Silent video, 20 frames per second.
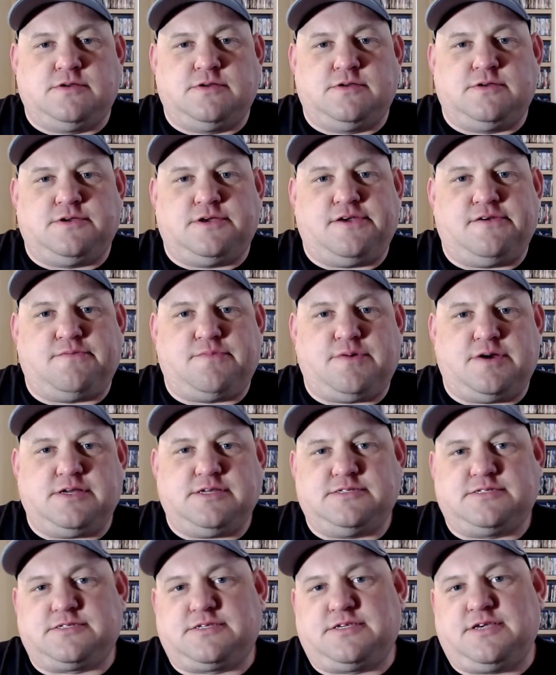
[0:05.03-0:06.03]
Hey everybody,
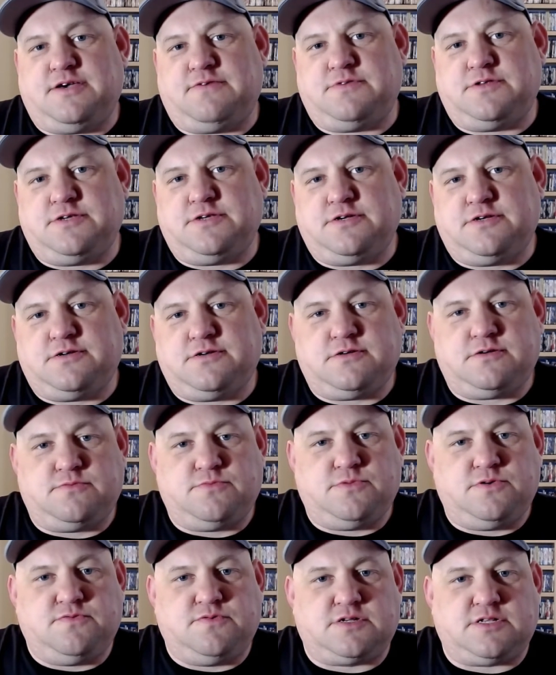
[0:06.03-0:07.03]
it's Kevin here, a
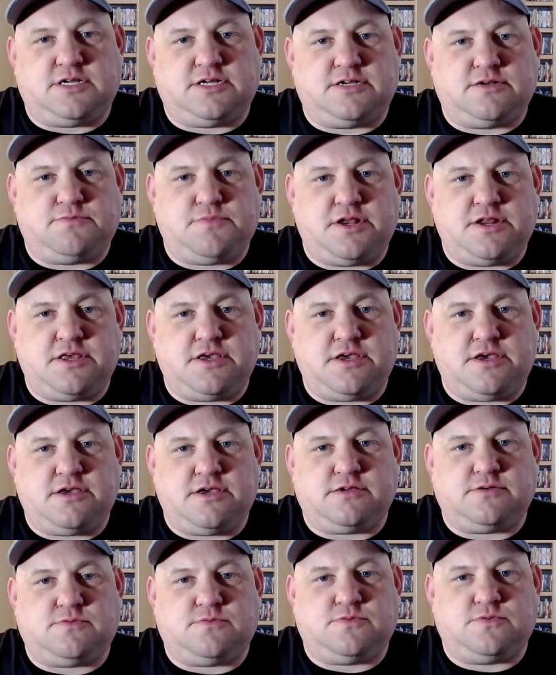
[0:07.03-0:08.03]
movie collector maniac.
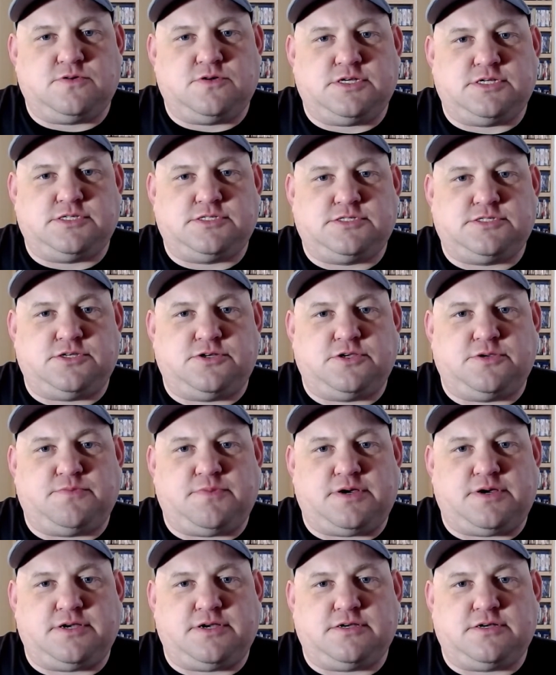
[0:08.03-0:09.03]
I'm gonna go ahead and show you
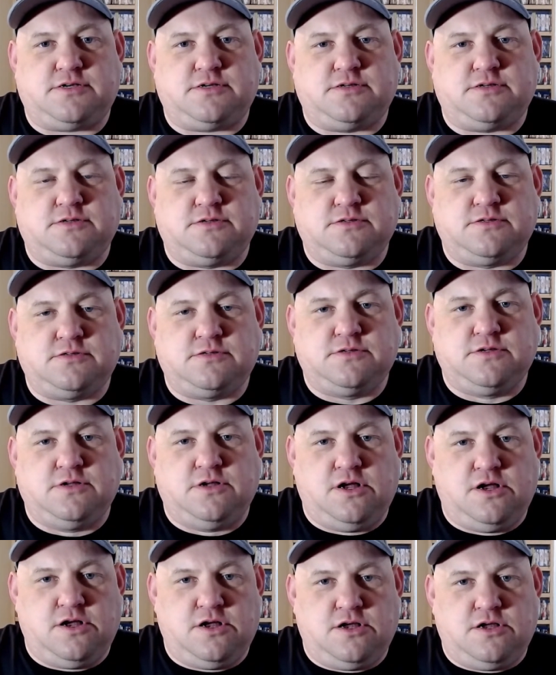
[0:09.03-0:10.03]
my
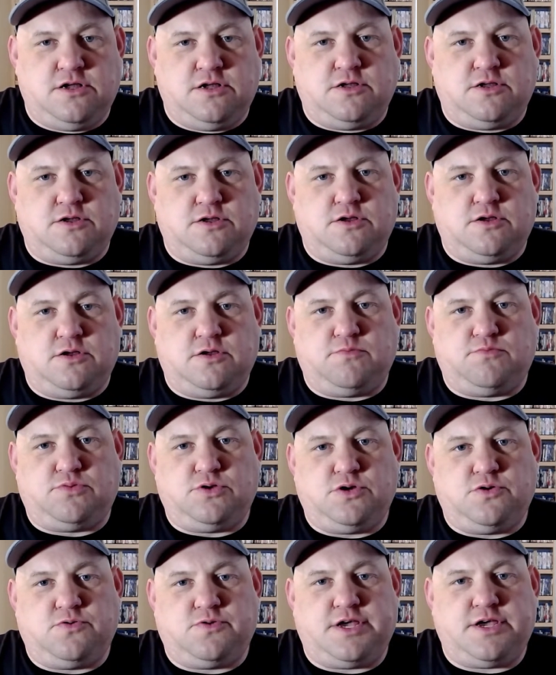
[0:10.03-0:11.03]

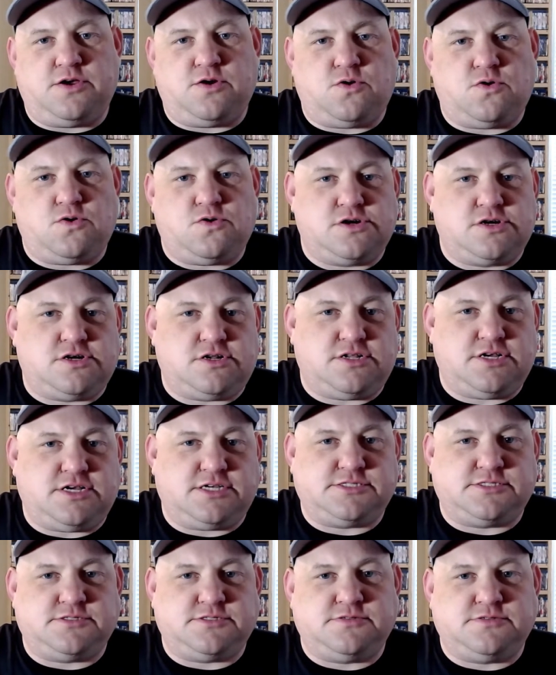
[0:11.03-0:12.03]
Blu-ray horror
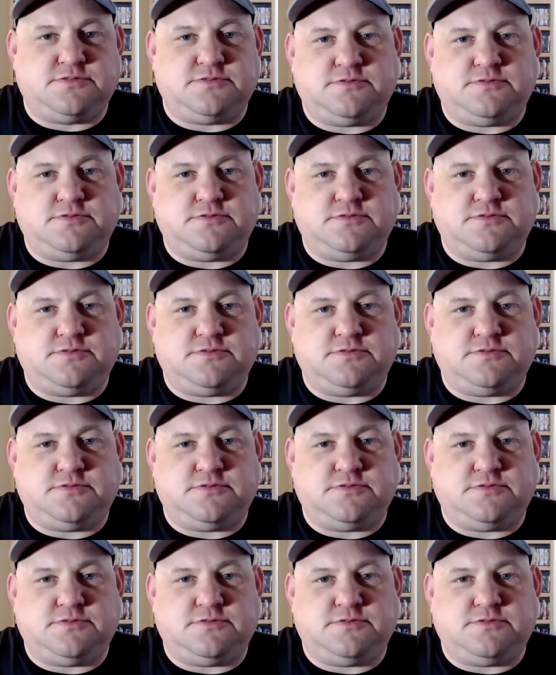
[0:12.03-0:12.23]
collection.